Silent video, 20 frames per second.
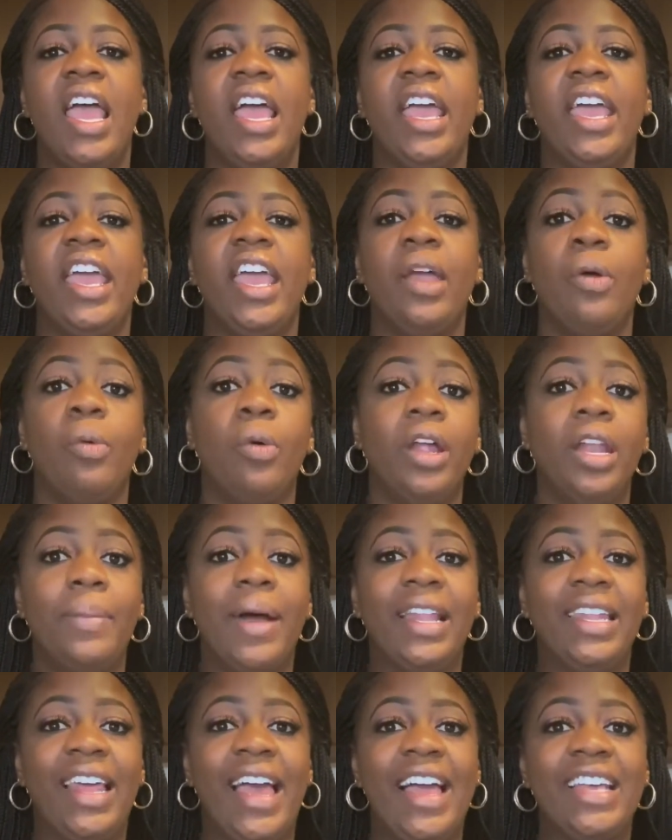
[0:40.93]
In one of
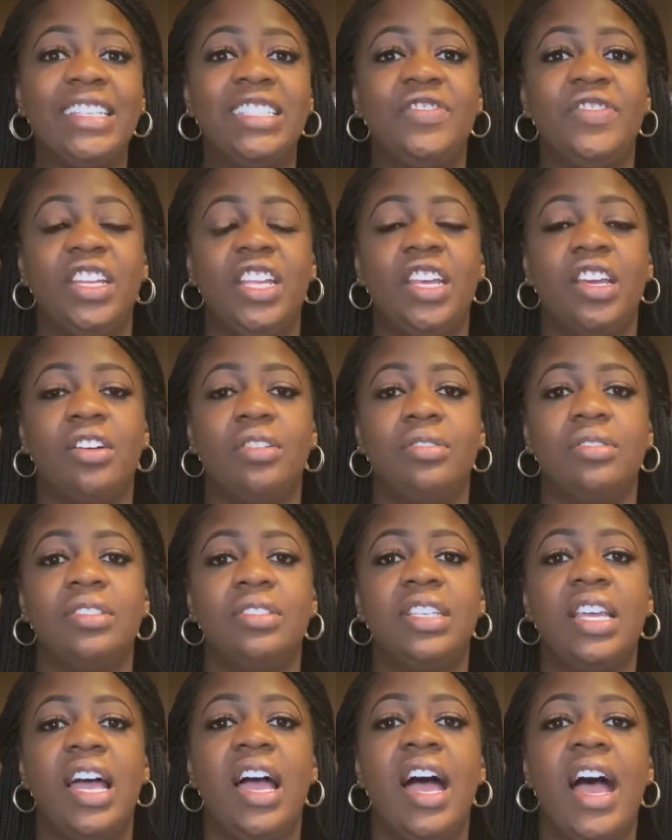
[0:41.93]
my last
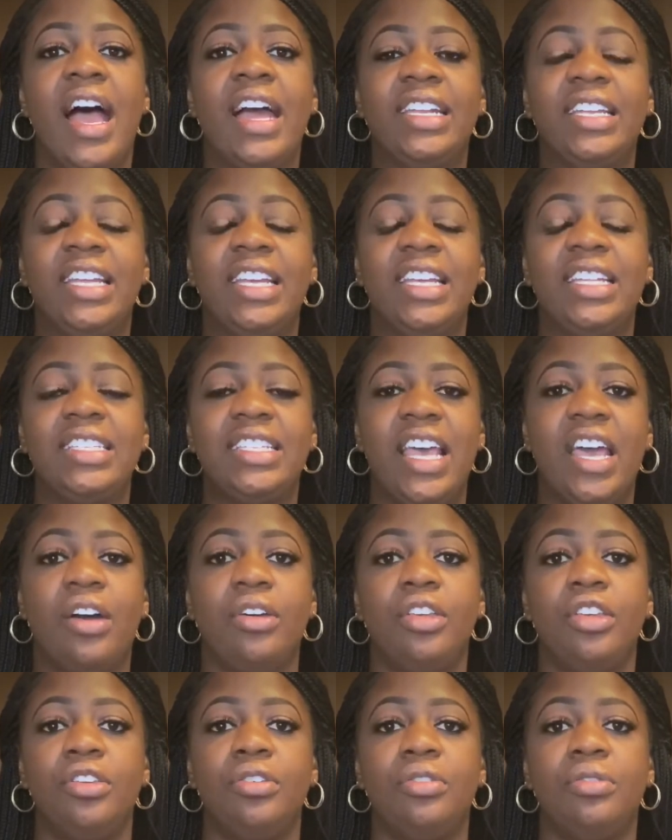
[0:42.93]
videos, I did tell
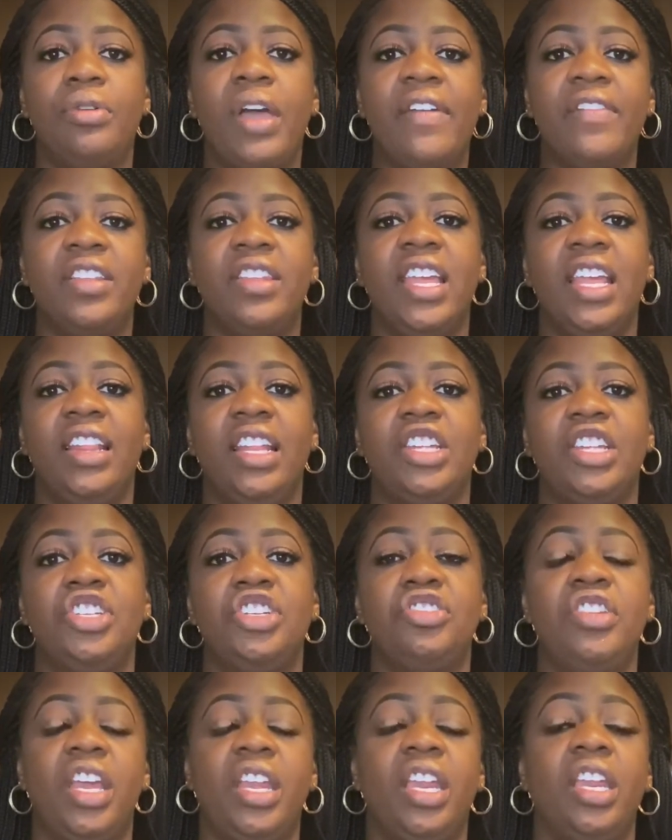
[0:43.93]
you everything that
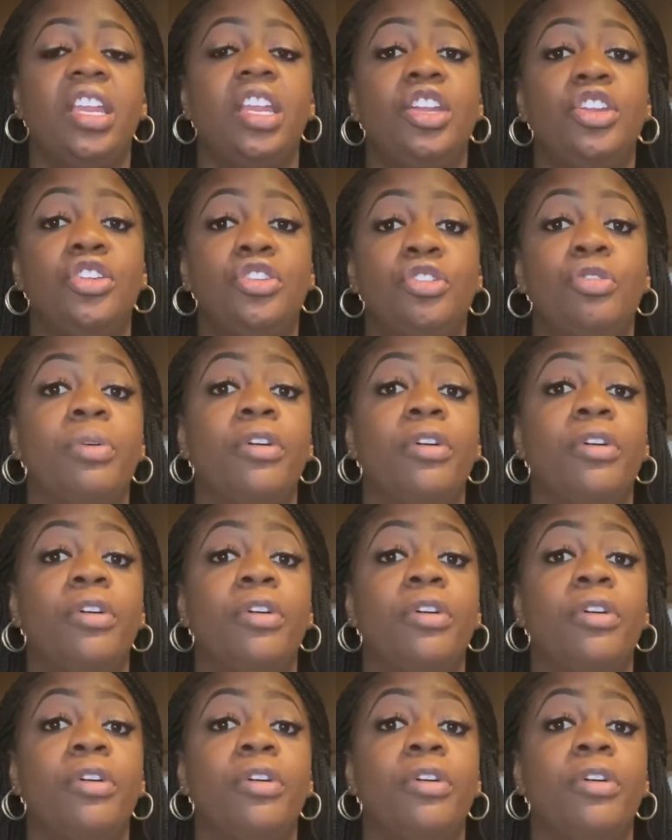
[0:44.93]
you needed to do